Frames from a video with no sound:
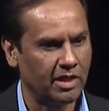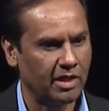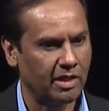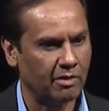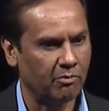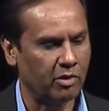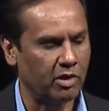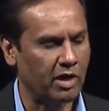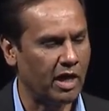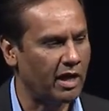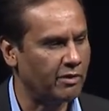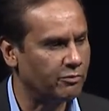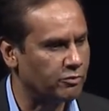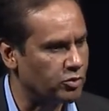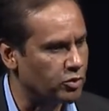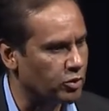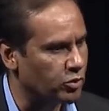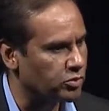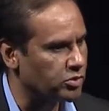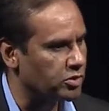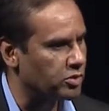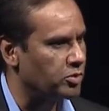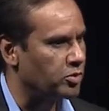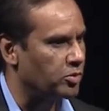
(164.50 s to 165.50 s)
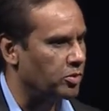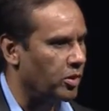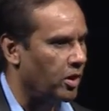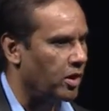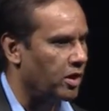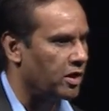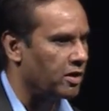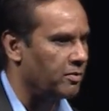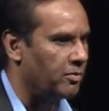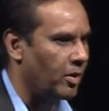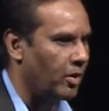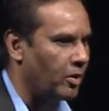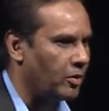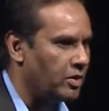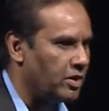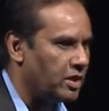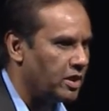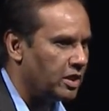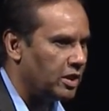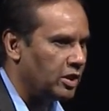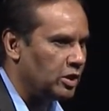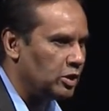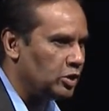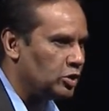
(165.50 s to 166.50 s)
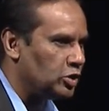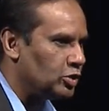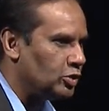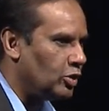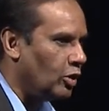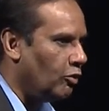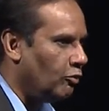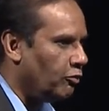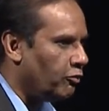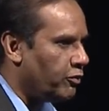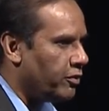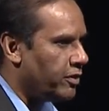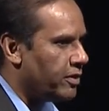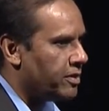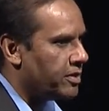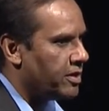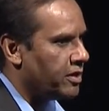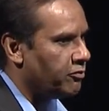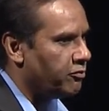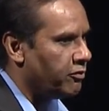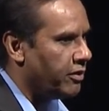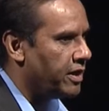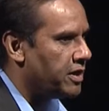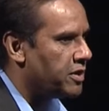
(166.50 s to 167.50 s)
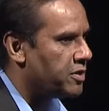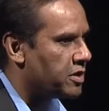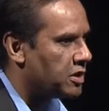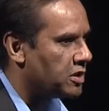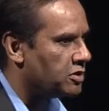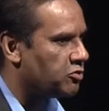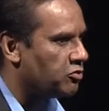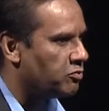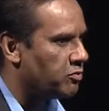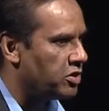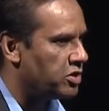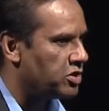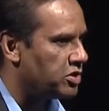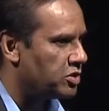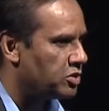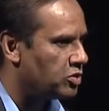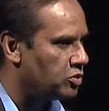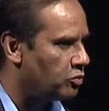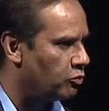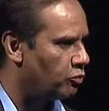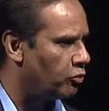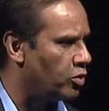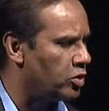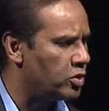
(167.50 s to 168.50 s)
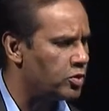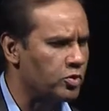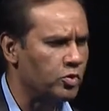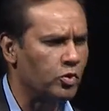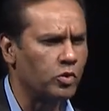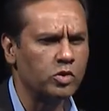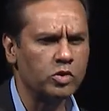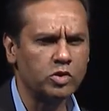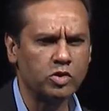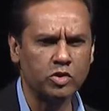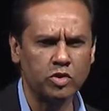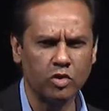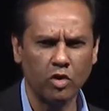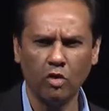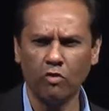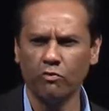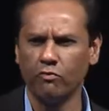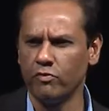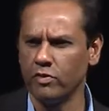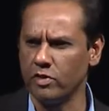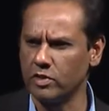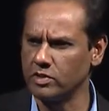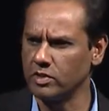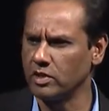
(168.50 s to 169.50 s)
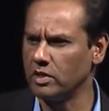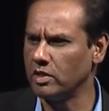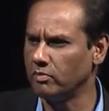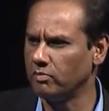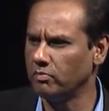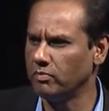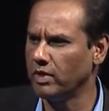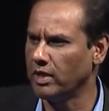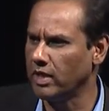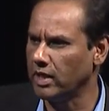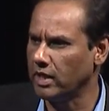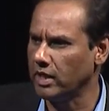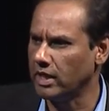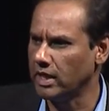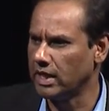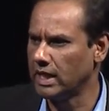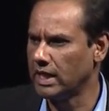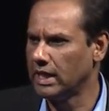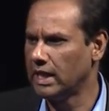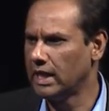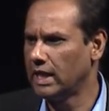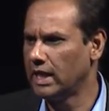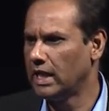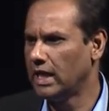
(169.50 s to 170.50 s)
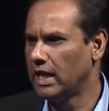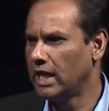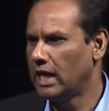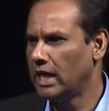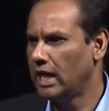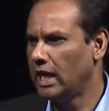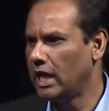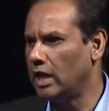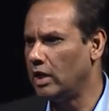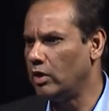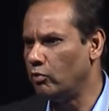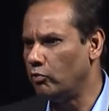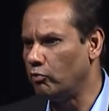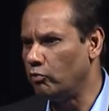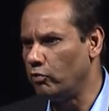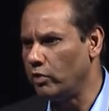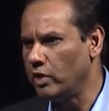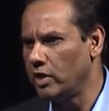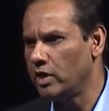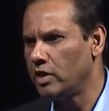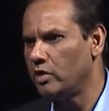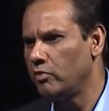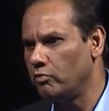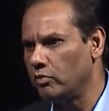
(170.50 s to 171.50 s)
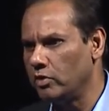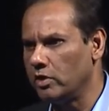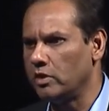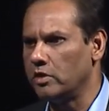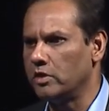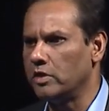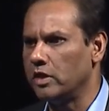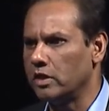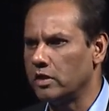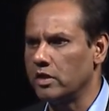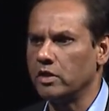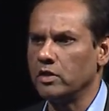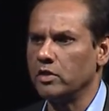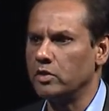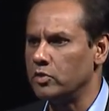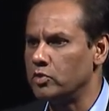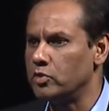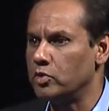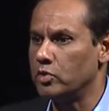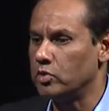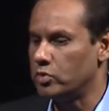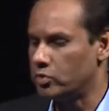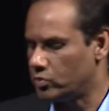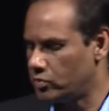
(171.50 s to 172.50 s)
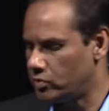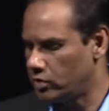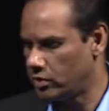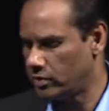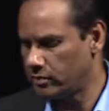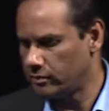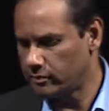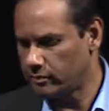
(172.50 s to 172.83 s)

But I've chosen to talk about software-defined transformation. So what role software is going to play in where we are taking this industry.